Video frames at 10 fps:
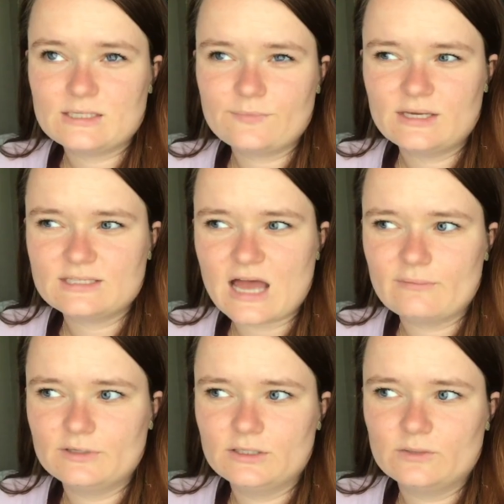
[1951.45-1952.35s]
Some things
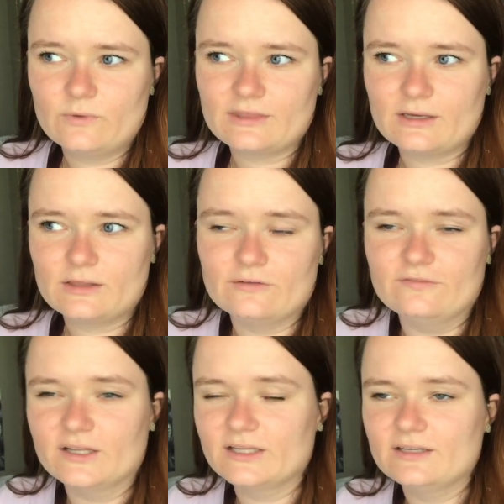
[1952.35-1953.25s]
happened with like the
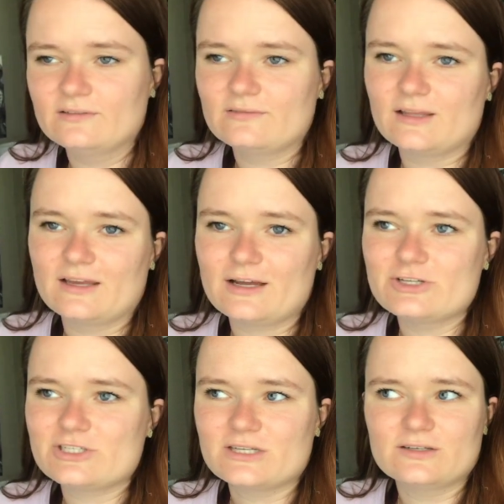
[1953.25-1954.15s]
villain that like I
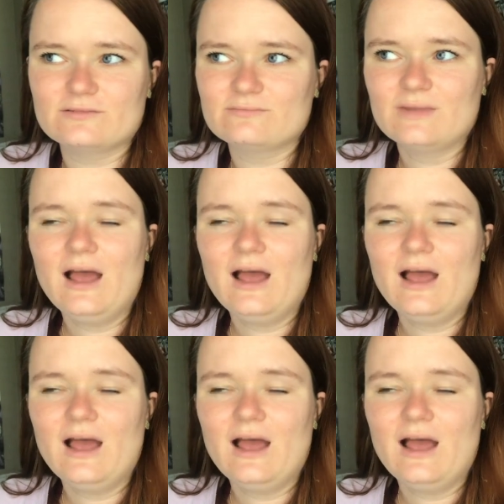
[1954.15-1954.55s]
just didn't